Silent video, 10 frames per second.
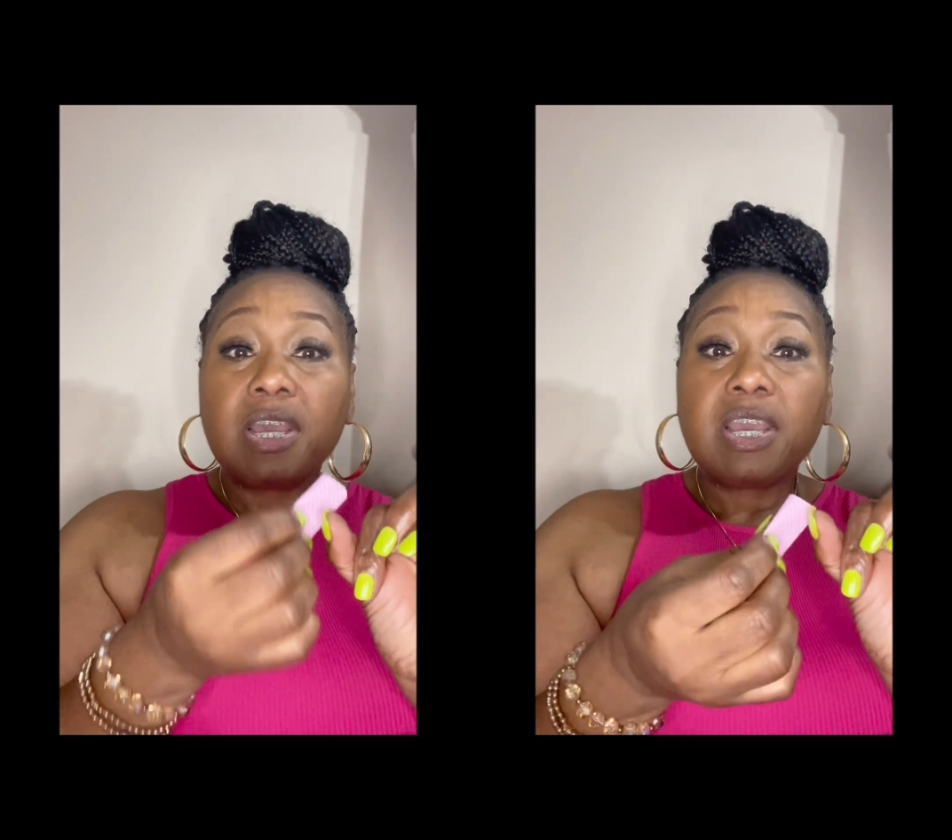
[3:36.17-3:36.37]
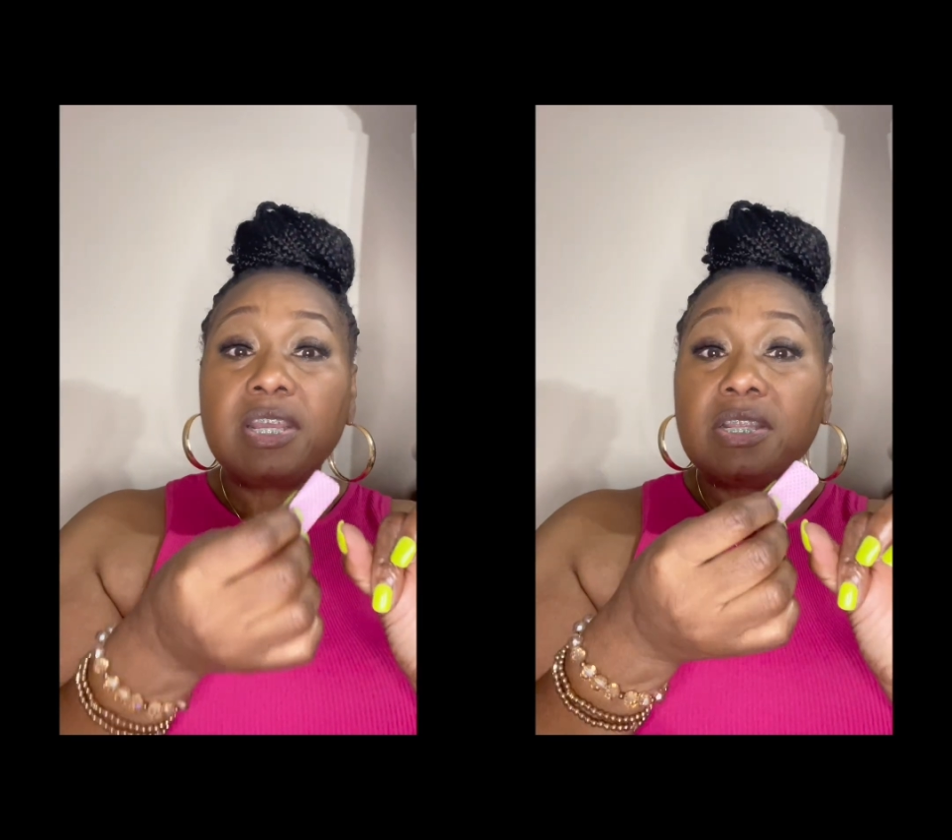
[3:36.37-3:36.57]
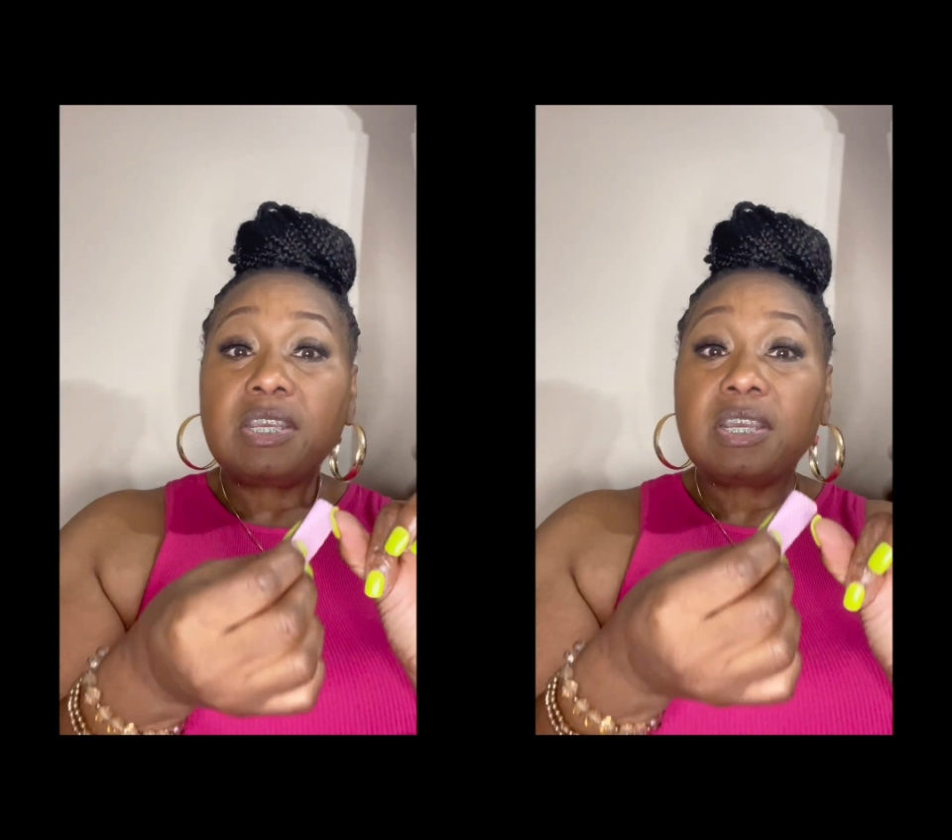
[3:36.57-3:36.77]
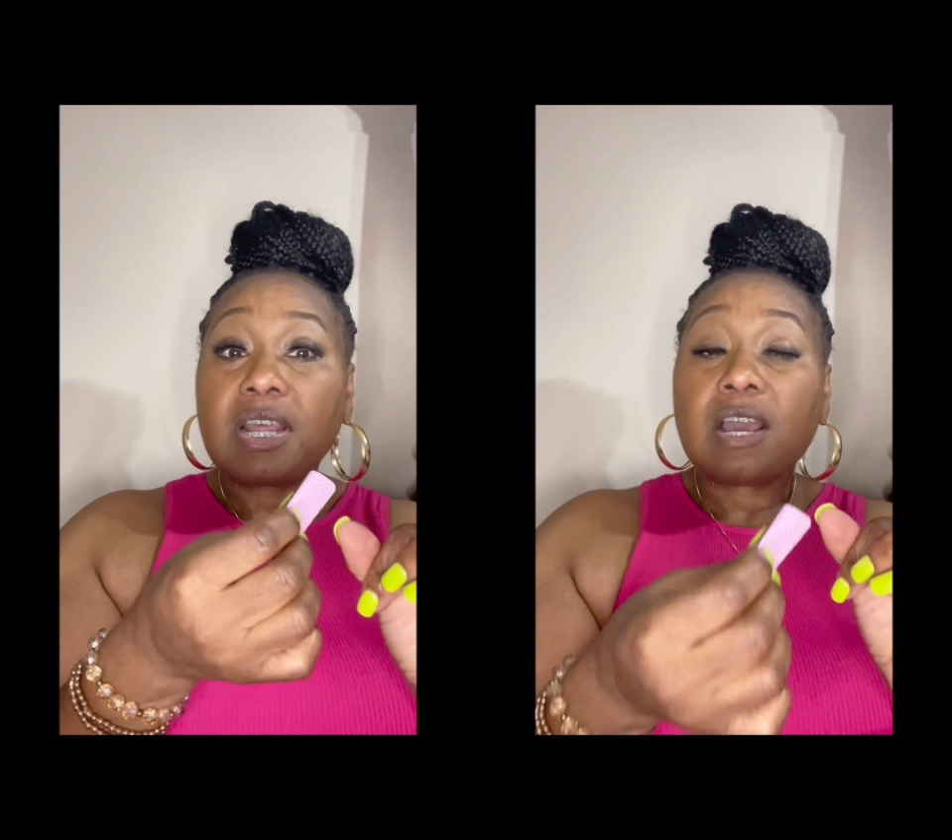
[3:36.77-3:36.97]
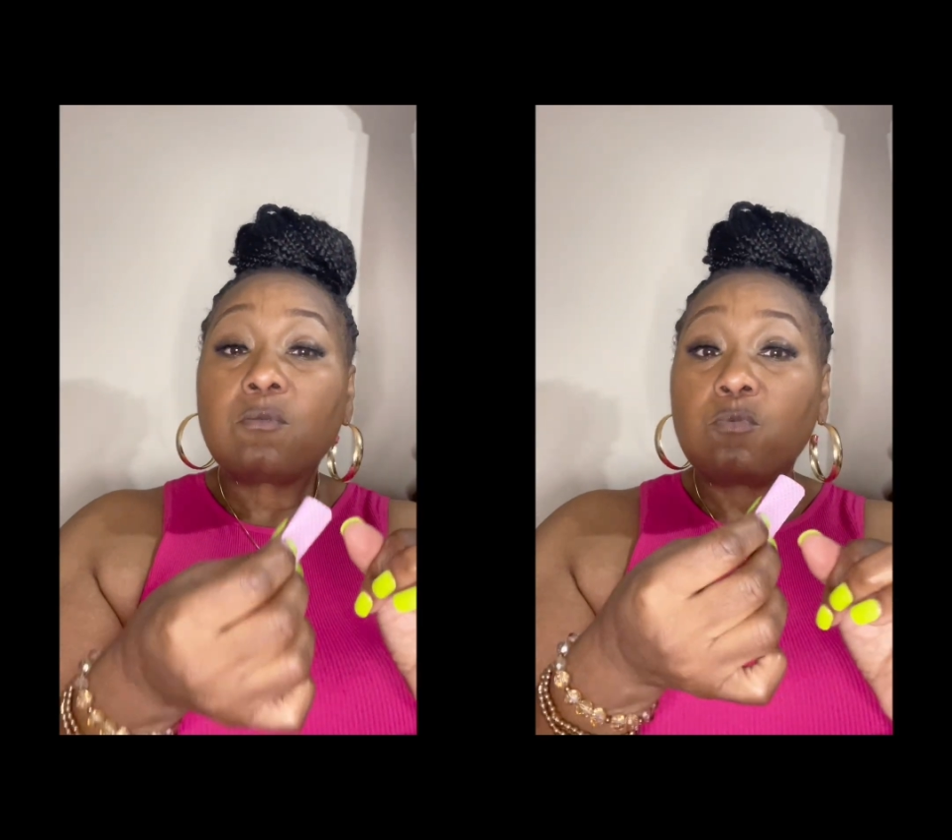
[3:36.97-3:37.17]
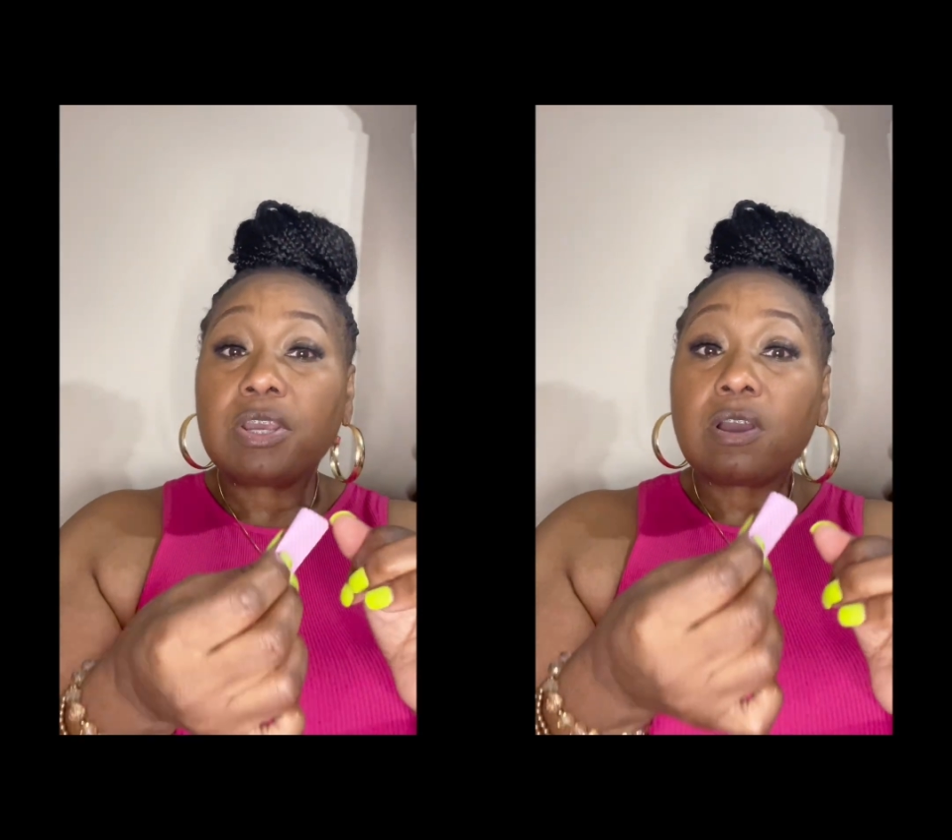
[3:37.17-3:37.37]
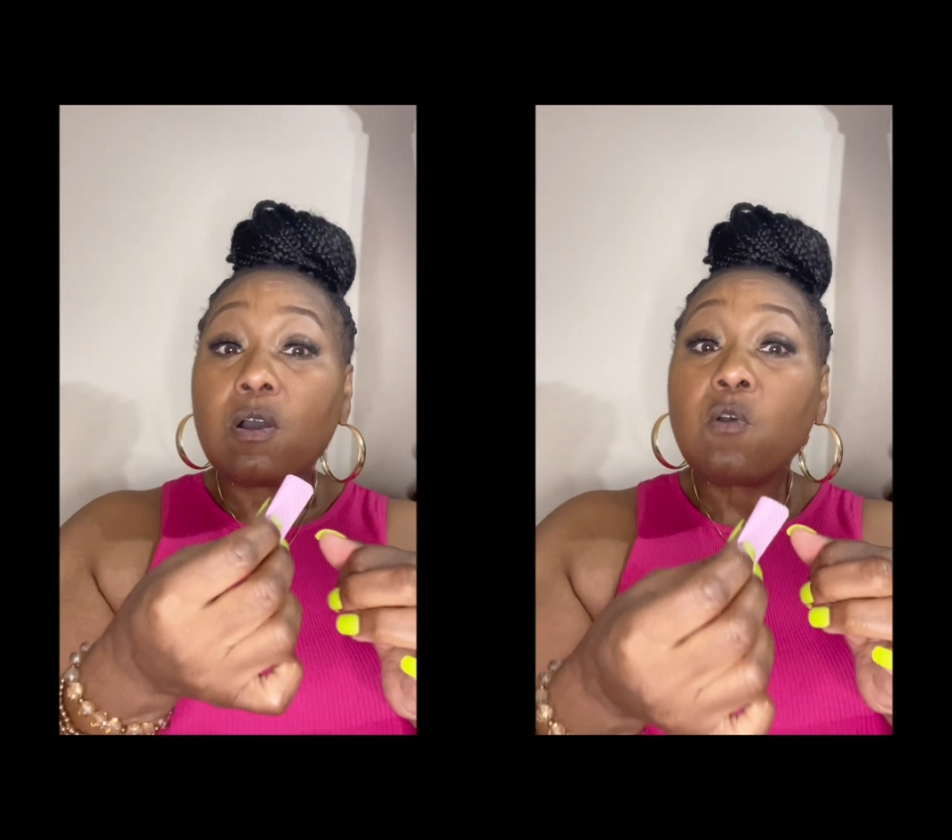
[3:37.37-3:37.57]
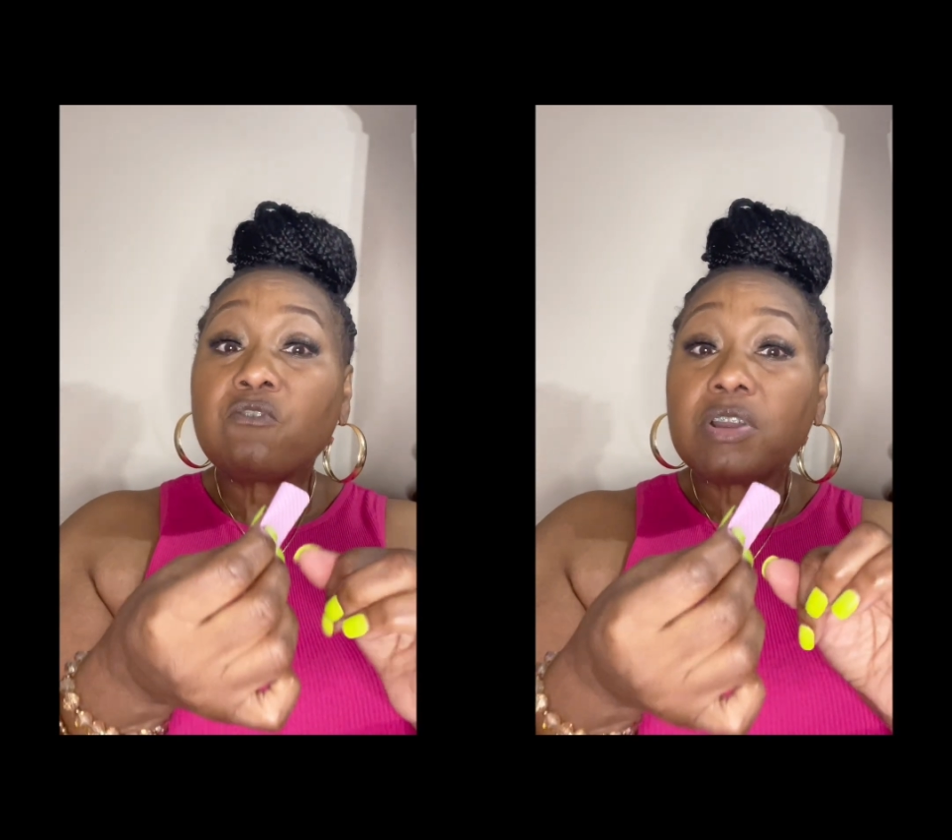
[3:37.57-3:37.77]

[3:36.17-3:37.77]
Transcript: and then I went over